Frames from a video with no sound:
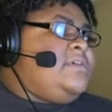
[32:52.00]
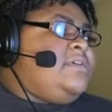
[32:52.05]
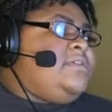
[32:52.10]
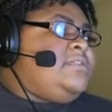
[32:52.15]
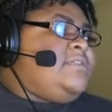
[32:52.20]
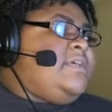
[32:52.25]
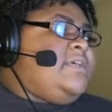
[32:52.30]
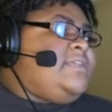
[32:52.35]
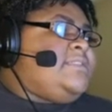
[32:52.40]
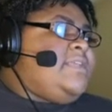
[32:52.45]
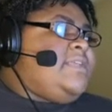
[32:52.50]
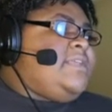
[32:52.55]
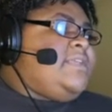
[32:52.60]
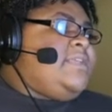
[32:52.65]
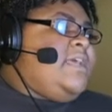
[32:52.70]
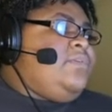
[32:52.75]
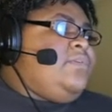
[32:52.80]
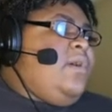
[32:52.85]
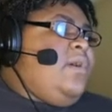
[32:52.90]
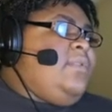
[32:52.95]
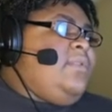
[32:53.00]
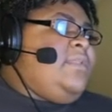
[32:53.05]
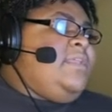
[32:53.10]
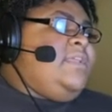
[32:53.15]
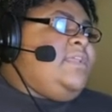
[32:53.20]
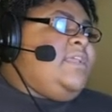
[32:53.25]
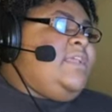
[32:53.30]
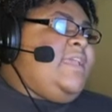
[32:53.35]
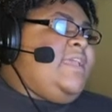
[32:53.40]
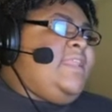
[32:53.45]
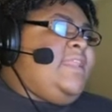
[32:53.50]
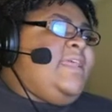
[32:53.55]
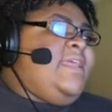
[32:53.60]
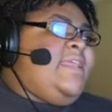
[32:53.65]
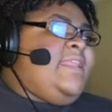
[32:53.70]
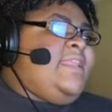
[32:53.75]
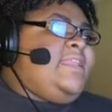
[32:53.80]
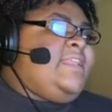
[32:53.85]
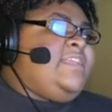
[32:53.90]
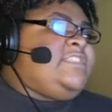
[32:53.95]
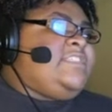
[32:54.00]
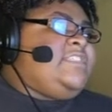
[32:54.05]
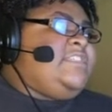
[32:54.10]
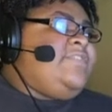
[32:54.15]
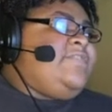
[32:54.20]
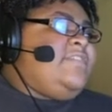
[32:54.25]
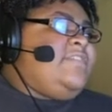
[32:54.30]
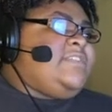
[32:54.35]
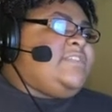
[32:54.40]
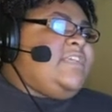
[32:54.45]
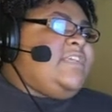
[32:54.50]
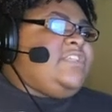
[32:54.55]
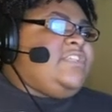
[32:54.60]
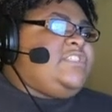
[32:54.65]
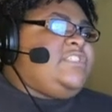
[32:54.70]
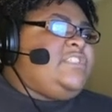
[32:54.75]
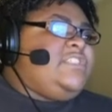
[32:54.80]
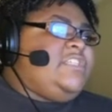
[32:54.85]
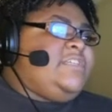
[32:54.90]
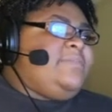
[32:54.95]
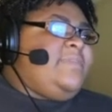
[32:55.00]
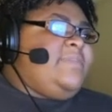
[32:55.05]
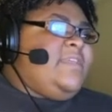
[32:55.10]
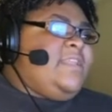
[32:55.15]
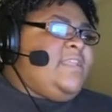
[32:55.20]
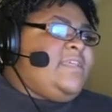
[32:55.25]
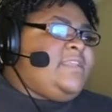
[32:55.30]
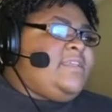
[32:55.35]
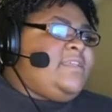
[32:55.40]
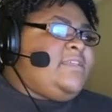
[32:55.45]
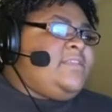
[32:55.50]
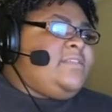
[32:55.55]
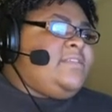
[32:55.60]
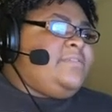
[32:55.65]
So it's like you only get let in if she feels like you should be let in.